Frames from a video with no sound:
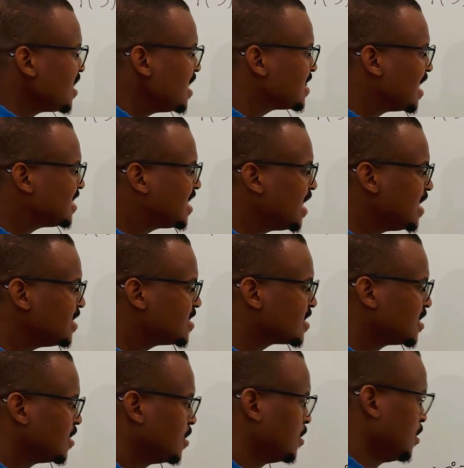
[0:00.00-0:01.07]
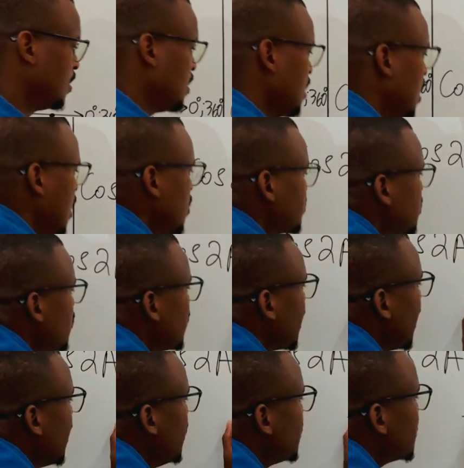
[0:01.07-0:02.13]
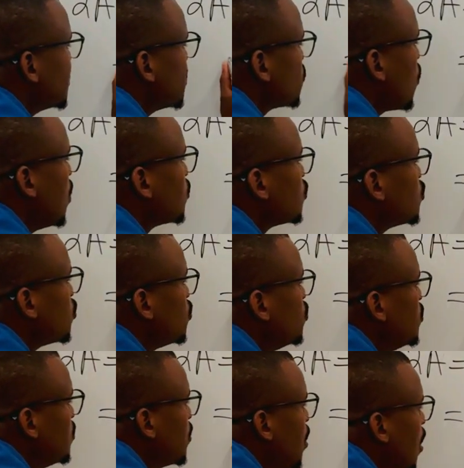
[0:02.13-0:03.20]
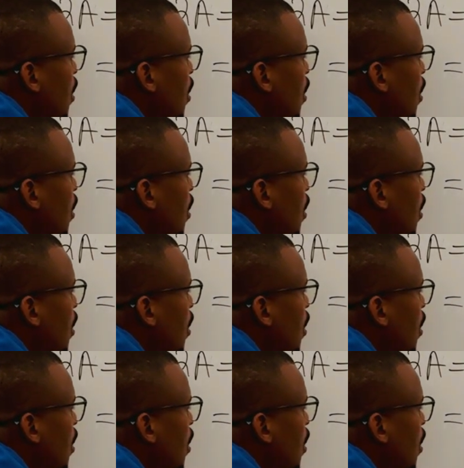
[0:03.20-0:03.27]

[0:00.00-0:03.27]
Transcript: in that case, so okay, this is equal to 2.